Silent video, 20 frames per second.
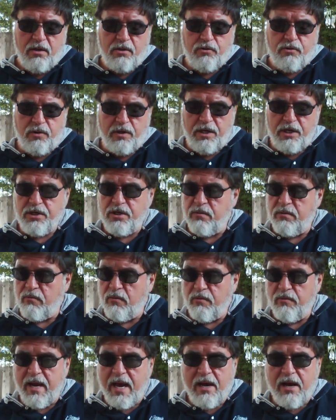traditional
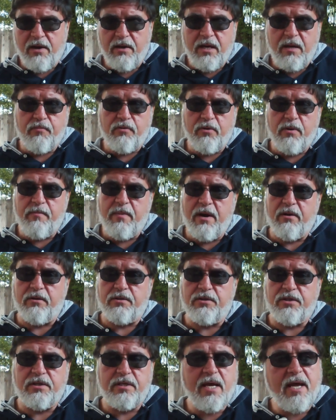morality,
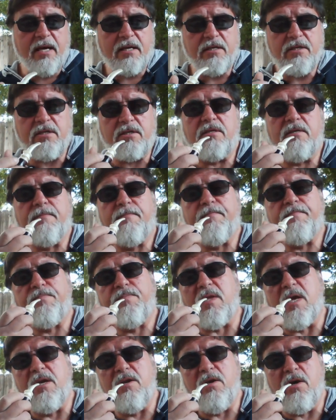premarital sex,
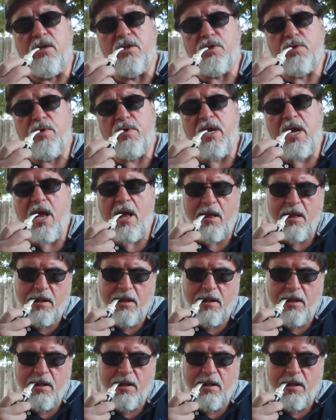adultery.